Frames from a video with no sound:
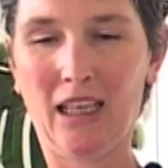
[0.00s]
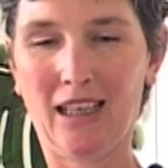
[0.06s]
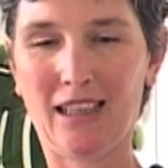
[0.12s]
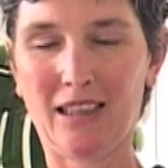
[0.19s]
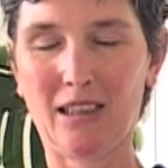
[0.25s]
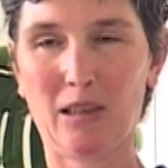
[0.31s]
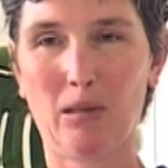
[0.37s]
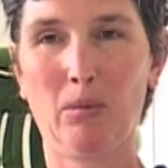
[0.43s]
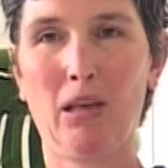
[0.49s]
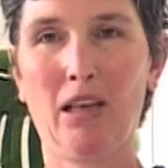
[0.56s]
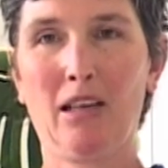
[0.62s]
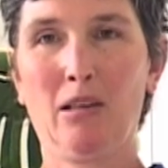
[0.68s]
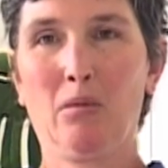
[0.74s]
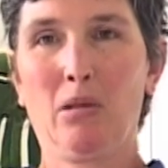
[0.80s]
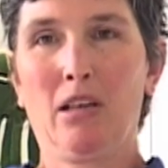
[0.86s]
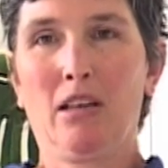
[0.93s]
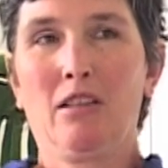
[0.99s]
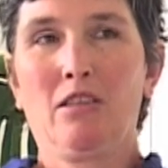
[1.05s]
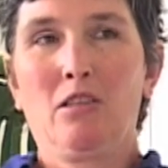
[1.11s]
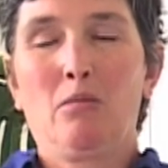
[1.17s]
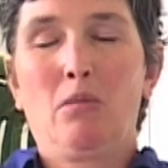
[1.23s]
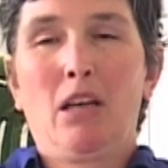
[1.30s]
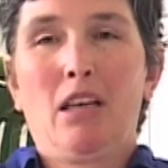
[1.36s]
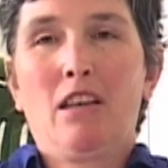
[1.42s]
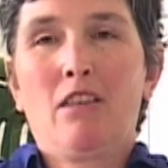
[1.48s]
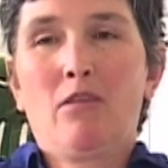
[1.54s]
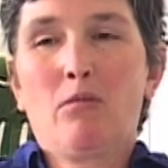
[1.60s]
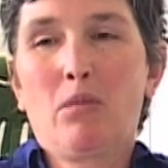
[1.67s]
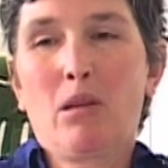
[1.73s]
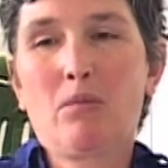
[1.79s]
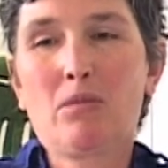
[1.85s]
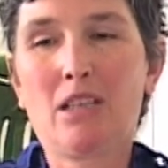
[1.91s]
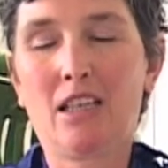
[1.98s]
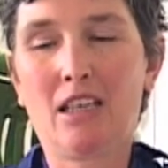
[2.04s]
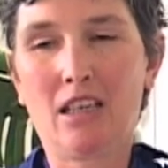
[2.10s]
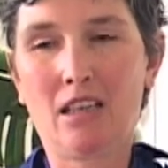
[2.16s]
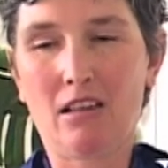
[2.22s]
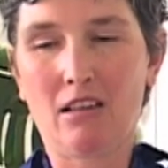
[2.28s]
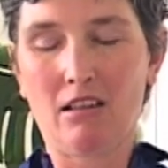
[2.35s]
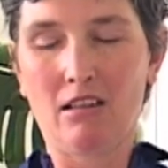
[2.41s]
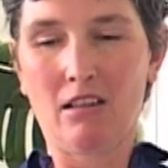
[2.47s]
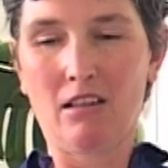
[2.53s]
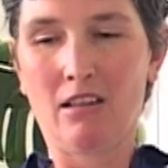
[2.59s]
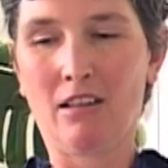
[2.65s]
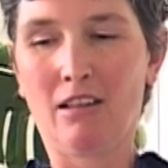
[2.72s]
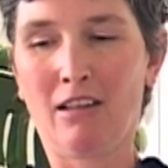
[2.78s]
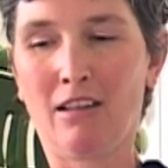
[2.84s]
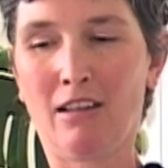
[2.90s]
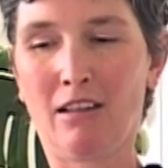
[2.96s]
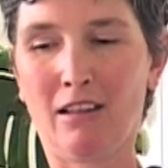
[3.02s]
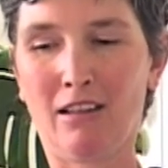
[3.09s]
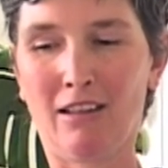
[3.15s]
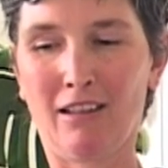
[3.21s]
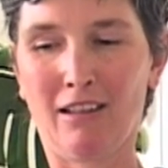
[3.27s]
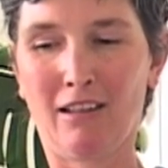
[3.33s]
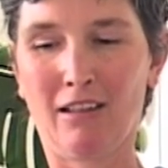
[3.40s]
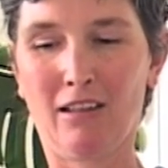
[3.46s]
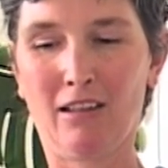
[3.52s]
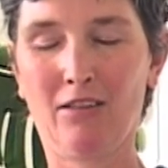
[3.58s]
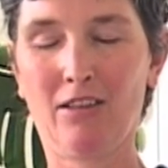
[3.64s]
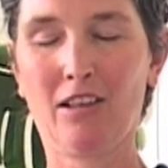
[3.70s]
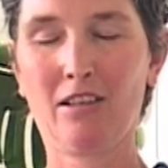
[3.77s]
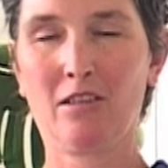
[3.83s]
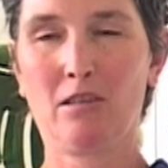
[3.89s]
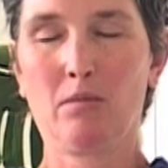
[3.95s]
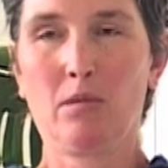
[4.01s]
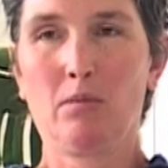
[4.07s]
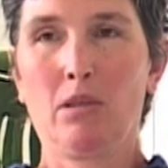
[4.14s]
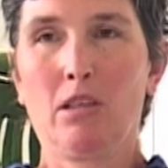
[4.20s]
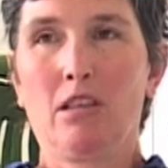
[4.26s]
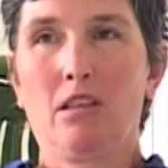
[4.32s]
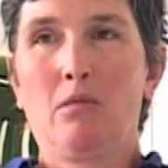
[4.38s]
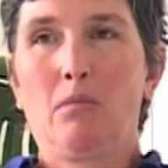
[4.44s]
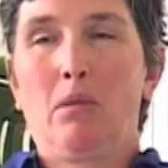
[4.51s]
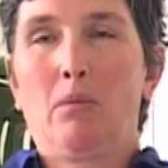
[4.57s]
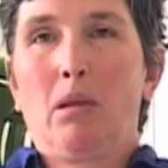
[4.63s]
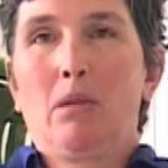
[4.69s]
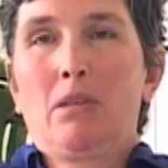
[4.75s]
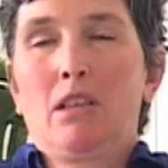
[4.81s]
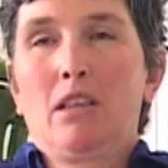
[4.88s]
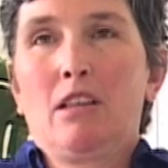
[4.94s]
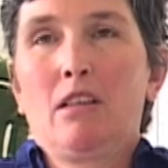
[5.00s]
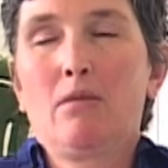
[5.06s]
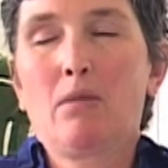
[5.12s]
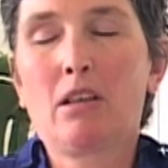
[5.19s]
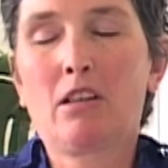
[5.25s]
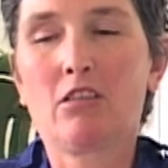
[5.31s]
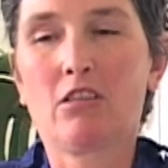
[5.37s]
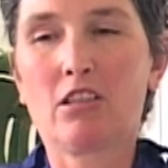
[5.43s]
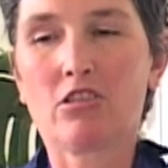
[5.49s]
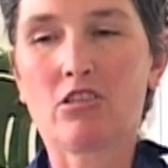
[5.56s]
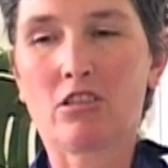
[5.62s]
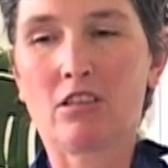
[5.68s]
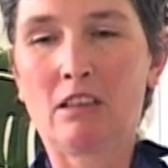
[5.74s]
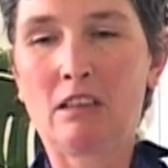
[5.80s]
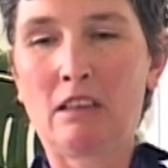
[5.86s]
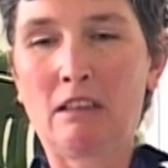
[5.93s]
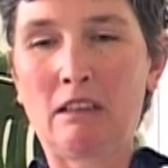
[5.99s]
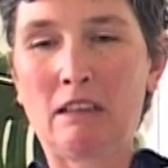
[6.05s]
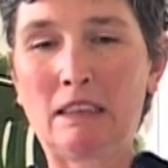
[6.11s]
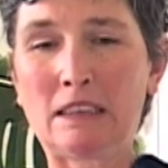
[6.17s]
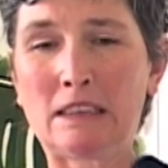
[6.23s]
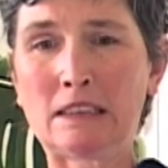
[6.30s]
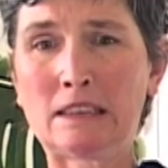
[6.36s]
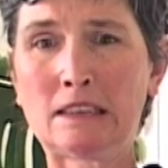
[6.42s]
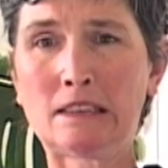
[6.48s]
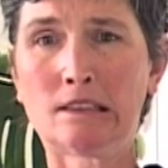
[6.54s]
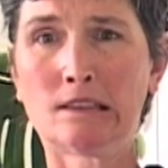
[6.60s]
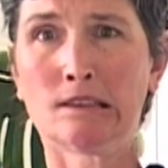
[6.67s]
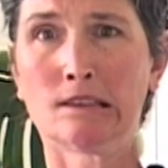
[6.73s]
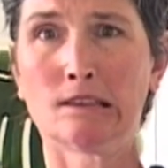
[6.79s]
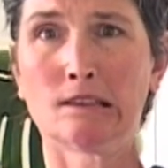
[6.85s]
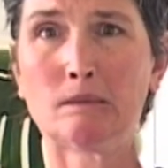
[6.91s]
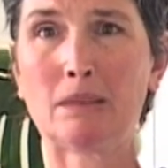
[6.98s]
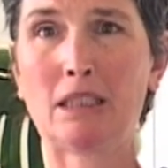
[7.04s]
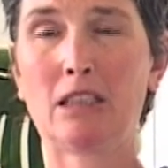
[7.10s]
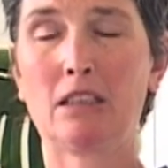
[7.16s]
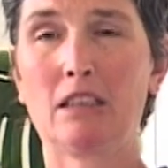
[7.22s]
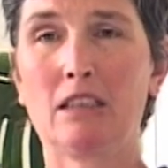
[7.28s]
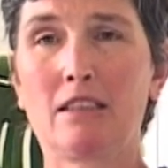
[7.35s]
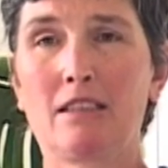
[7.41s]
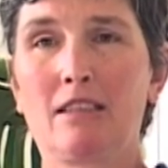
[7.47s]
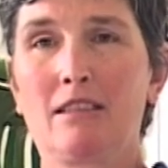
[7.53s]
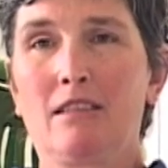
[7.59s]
Don't know about anyone else. You might even be able to hear. If I stop speaking, you might be able to hear my crunch. My goodness.